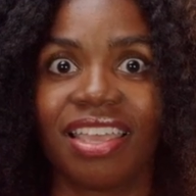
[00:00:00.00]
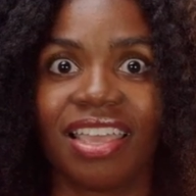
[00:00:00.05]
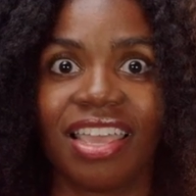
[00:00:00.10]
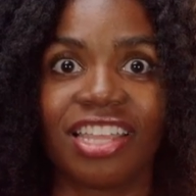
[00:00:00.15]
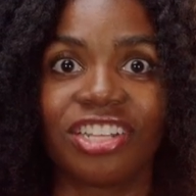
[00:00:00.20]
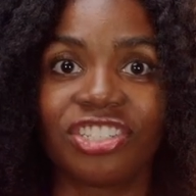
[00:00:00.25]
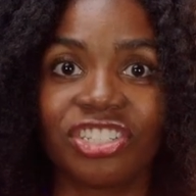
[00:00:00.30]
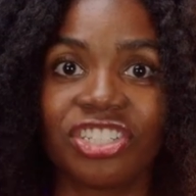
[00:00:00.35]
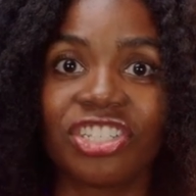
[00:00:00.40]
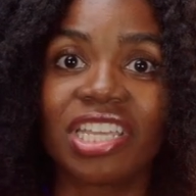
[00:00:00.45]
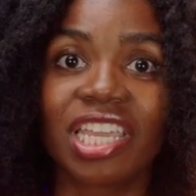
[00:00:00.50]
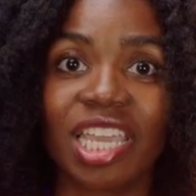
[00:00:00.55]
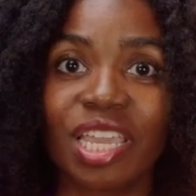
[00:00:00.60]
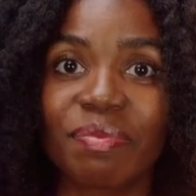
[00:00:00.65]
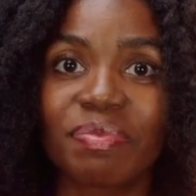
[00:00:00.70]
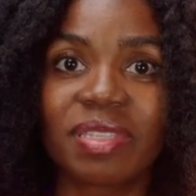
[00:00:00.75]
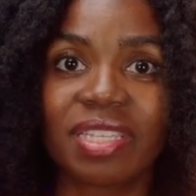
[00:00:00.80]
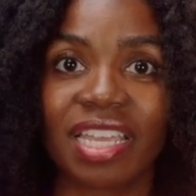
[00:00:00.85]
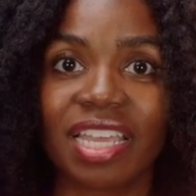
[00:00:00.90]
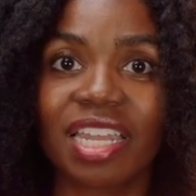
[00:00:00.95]
and she
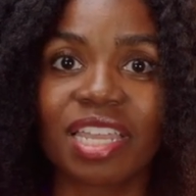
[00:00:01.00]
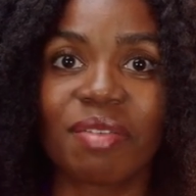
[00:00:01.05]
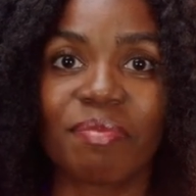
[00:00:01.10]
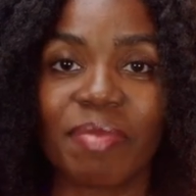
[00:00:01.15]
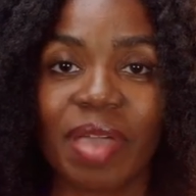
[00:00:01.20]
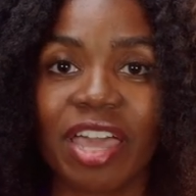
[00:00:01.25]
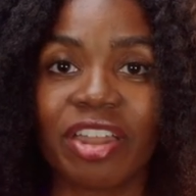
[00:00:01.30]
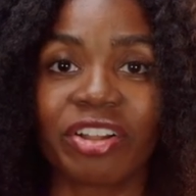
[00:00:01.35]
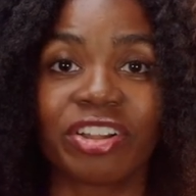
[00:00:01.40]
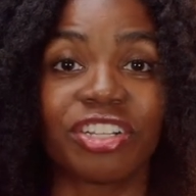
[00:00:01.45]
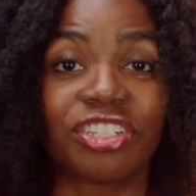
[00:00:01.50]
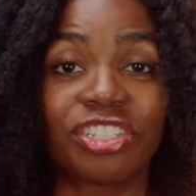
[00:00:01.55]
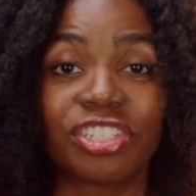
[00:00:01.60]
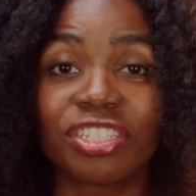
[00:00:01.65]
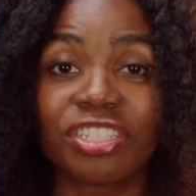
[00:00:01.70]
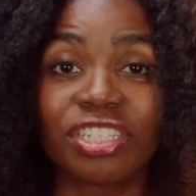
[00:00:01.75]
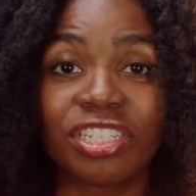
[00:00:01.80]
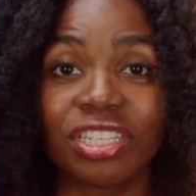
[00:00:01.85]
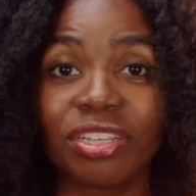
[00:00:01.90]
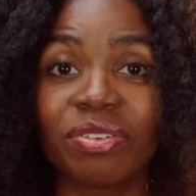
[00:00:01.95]
keeps getting better, and
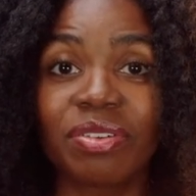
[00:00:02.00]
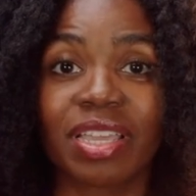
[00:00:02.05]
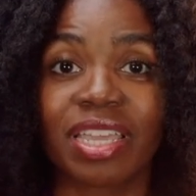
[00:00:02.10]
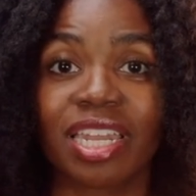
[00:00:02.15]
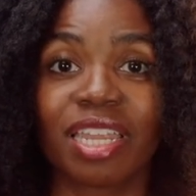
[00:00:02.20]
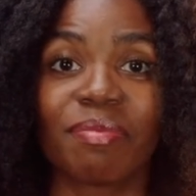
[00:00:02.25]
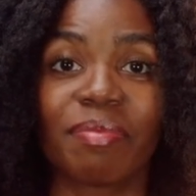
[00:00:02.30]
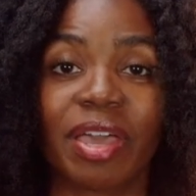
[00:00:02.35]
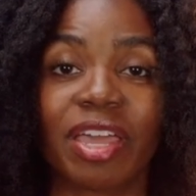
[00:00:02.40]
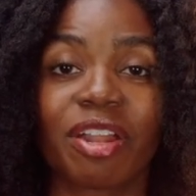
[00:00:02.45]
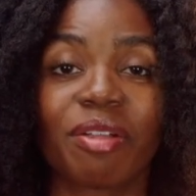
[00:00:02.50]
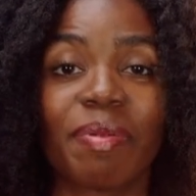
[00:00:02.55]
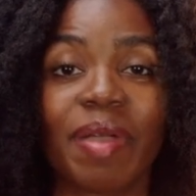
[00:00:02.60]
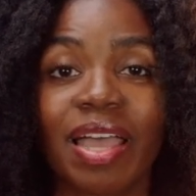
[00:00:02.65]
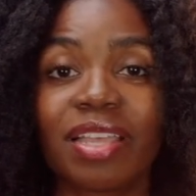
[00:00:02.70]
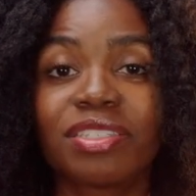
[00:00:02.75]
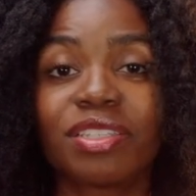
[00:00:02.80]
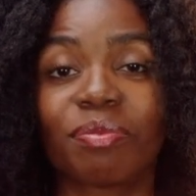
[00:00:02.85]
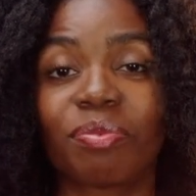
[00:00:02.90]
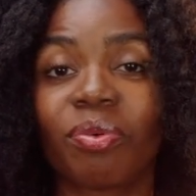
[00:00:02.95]
she's still getting better
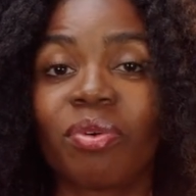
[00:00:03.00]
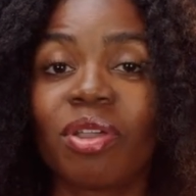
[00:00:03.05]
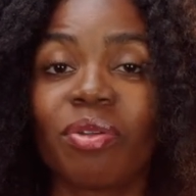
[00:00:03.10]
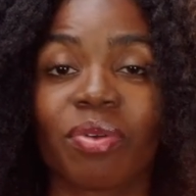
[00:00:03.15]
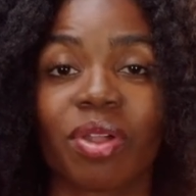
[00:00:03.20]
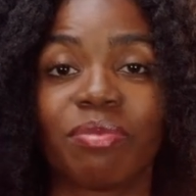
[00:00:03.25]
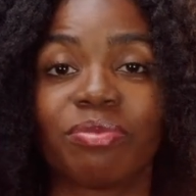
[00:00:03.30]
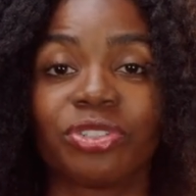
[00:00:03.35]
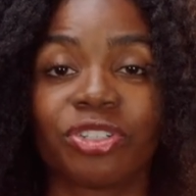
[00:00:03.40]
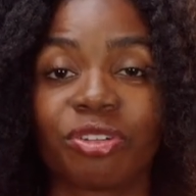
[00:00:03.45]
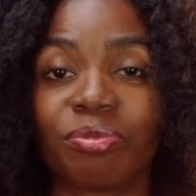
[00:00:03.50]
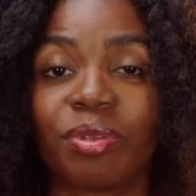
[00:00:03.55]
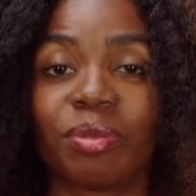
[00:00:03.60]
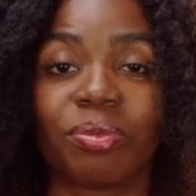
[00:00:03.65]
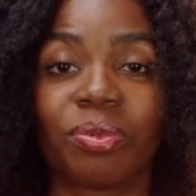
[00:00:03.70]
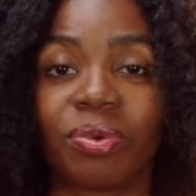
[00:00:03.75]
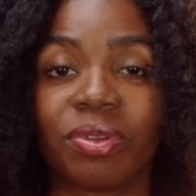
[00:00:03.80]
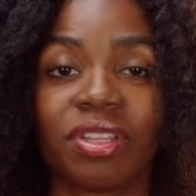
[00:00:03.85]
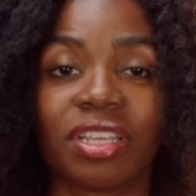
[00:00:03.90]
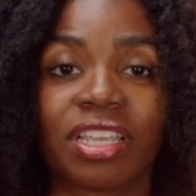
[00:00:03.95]
past the point where I'm sure
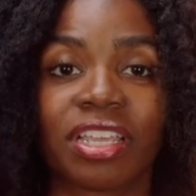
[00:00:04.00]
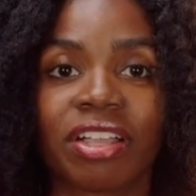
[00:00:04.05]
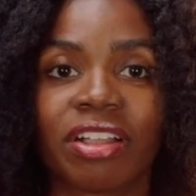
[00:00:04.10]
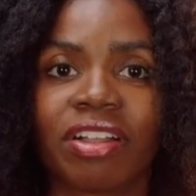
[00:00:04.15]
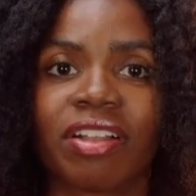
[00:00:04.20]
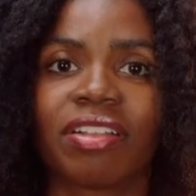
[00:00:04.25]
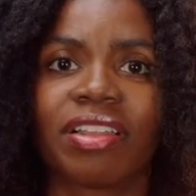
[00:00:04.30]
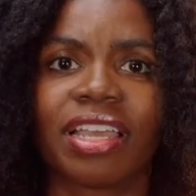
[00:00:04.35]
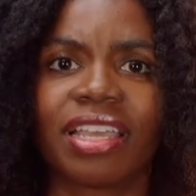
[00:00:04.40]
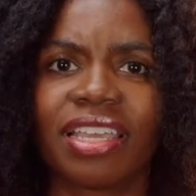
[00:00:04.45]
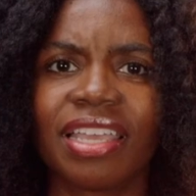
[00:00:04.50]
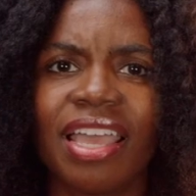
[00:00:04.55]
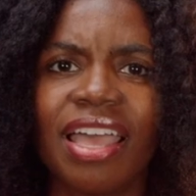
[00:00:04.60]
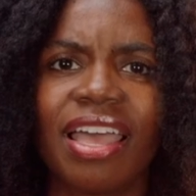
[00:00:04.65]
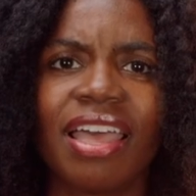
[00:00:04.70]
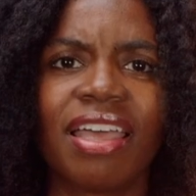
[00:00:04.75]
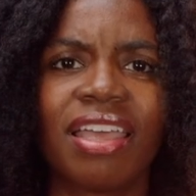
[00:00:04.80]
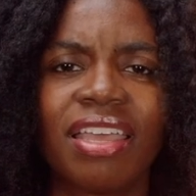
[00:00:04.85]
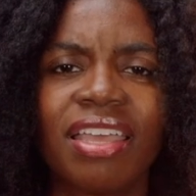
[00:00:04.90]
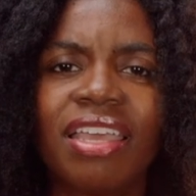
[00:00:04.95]
people were looking at her like,
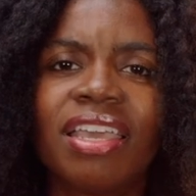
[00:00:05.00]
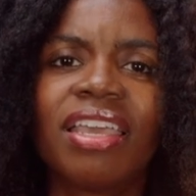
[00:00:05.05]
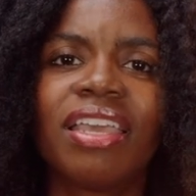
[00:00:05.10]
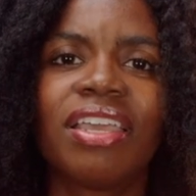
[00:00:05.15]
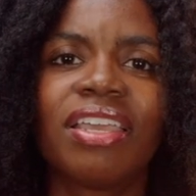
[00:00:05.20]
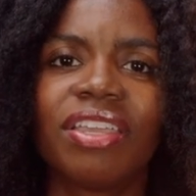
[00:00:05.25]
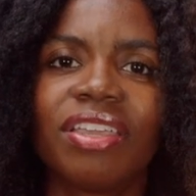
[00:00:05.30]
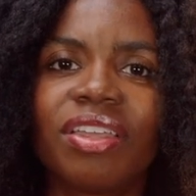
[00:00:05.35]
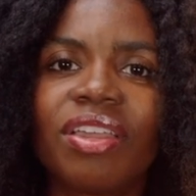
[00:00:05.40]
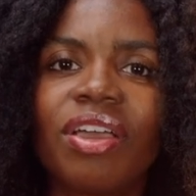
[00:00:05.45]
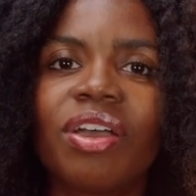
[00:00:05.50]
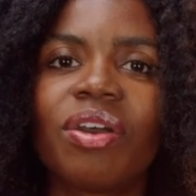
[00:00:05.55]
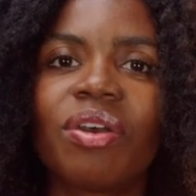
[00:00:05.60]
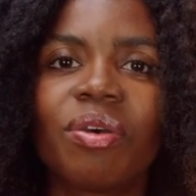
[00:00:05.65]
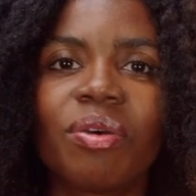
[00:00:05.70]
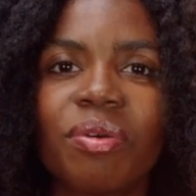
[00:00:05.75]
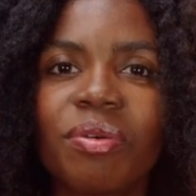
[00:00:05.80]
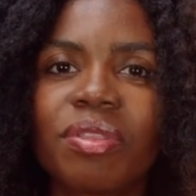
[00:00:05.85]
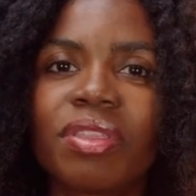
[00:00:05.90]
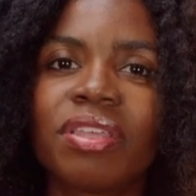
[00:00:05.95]
yeah, your
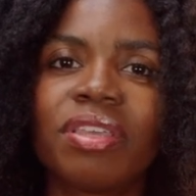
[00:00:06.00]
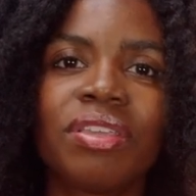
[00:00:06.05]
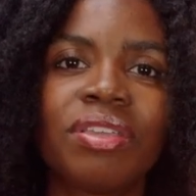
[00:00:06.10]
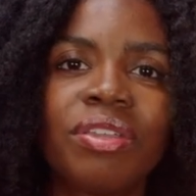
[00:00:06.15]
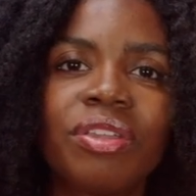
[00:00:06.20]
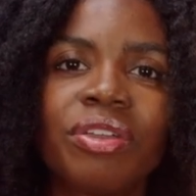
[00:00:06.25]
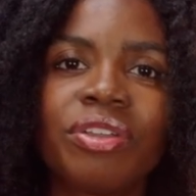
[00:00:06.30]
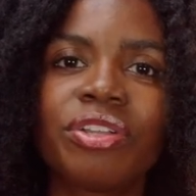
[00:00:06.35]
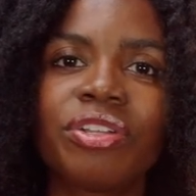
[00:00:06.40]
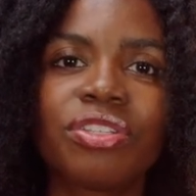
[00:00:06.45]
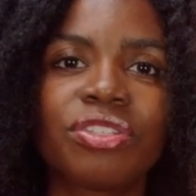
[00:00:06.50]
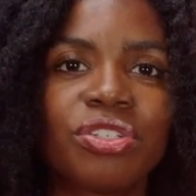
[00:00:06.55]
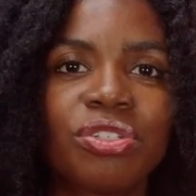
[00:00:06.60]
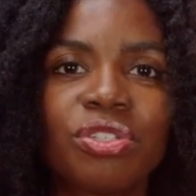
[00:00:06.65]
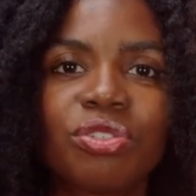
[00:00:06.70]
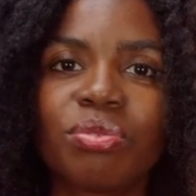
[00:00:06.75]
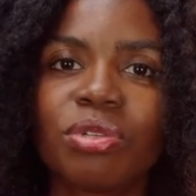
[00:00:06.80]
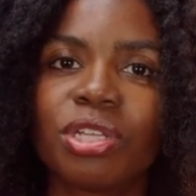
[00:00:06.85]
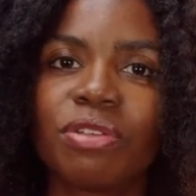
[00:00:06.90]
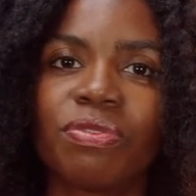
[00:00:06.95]

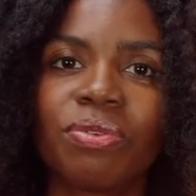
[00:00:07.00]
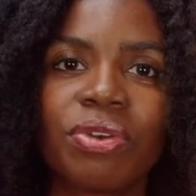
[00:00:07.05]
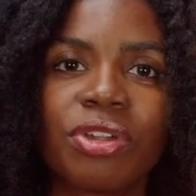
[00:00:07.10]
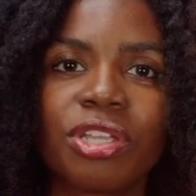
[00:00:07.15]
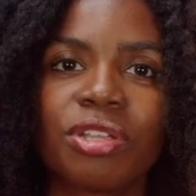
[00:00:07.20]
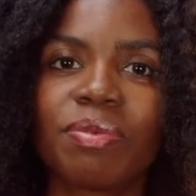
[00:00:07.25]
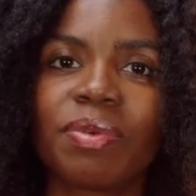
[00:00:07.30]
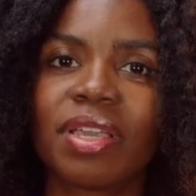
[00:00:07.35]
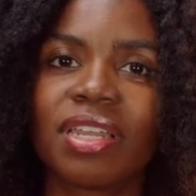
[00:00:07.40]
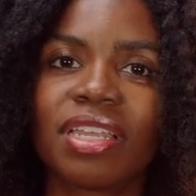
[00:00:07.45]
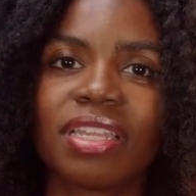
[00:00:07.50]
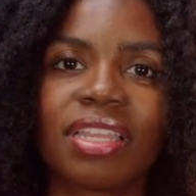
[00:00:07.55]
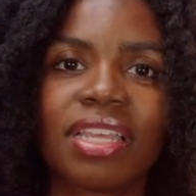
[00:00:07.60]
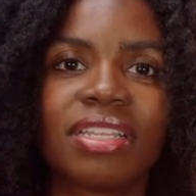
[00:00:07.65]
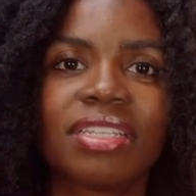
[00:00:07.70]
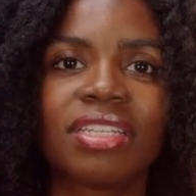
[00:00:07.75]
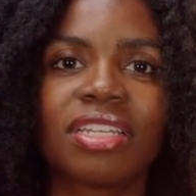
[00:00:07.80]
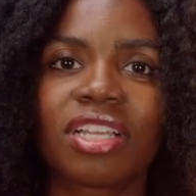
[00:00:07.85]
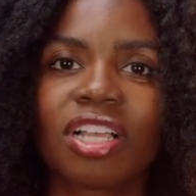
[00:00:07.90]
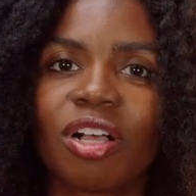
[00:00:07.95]
2:24 you ran in
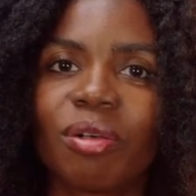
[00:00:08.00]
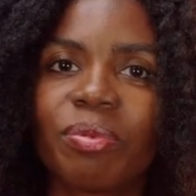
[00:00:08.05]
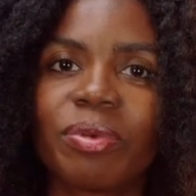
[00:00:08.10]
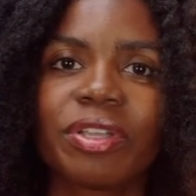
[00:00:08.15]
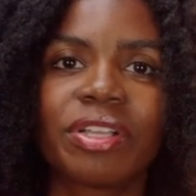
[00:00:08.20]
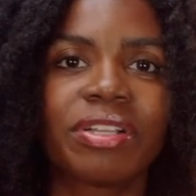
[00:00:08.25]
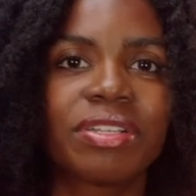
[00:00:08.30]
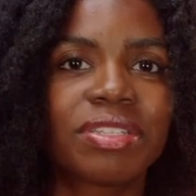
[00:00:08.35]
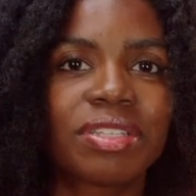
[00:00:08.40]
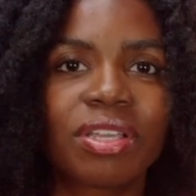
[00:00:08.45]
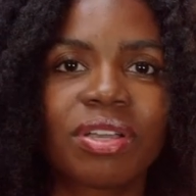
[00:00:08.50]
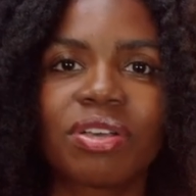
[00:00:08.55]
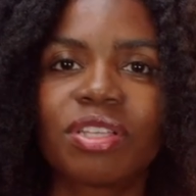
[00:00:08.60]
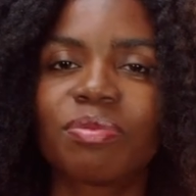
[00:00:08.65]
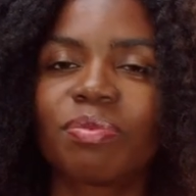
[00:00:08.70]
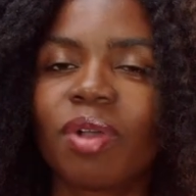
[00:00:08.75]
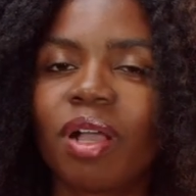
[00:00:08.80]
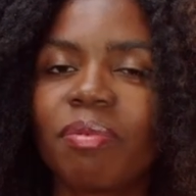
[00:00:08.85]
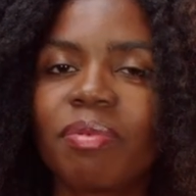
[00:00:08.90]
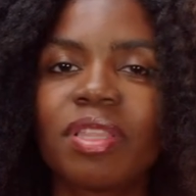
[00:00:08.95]
London a couple years ago
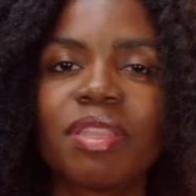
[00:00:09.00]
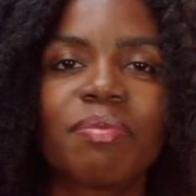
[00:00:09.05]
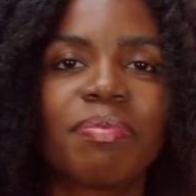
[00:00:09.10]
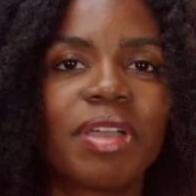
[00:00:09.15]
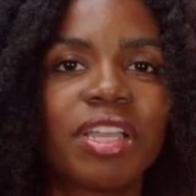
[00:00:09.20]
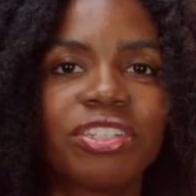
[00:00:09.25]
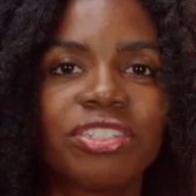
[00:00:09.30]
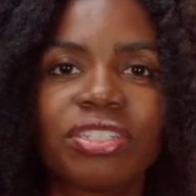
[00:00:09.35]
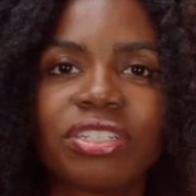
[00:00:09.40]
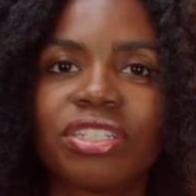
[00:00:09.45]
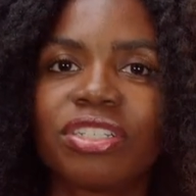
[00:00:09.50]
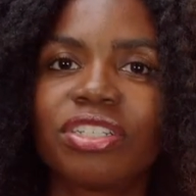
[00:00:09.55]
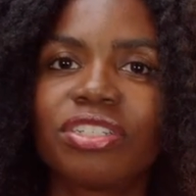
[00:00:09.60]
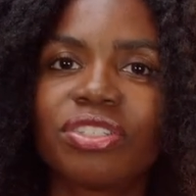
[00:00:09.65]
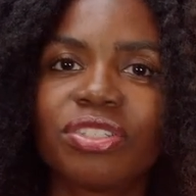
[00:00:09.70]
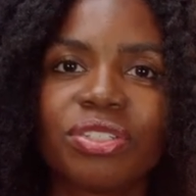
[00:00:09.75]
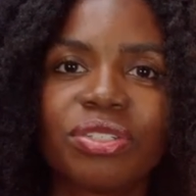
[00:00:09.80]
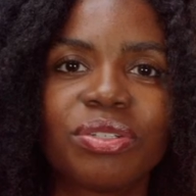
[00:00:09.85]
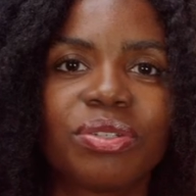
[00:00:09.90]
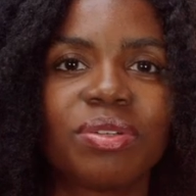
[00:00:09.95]
is probably the best you're gonna
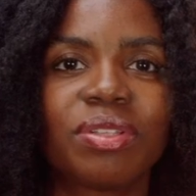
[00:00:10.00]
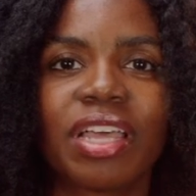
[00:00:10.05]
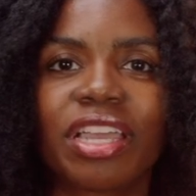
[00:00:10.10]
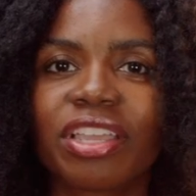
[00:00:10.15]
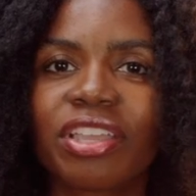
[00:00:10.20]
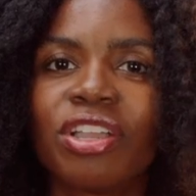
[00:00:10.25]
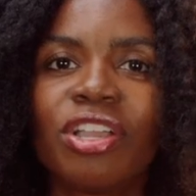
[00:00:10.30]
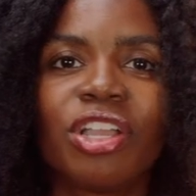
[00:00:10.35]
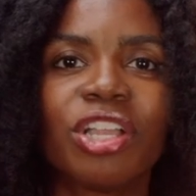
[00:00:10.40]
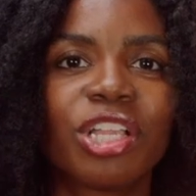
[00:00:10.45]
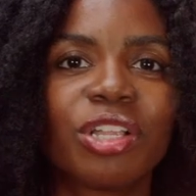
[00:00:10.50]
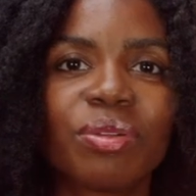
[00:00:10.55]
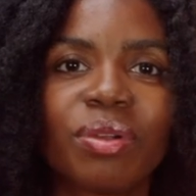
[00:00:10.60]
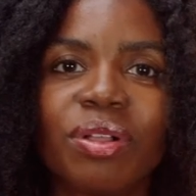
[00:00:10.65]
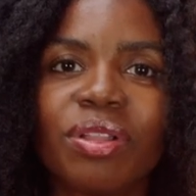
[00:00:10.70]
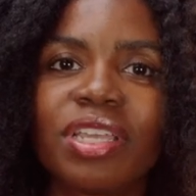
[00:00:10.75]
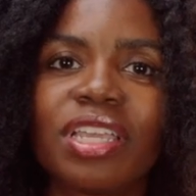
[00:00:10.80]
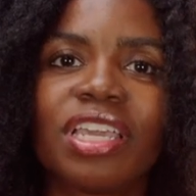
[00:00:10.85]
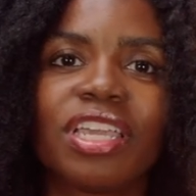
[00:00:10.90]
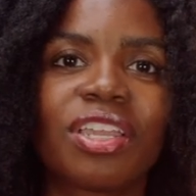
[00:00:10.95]
do, like you're
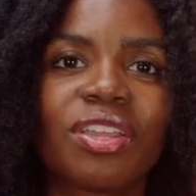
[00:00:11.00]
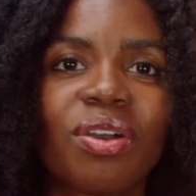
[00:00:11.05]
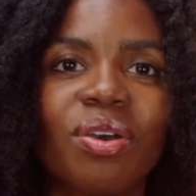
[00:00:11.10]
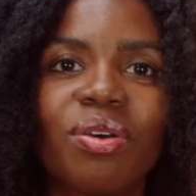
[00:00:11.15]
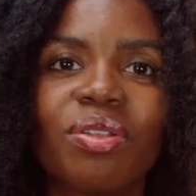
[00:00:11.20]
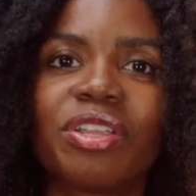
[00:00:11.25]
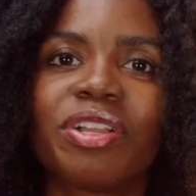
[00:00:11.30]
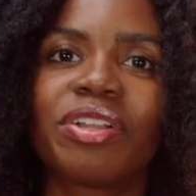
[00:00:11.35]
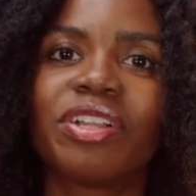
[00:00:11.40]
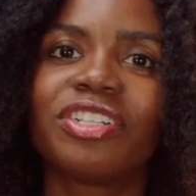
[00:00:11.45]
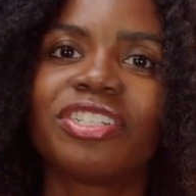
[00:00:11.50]
only getting older.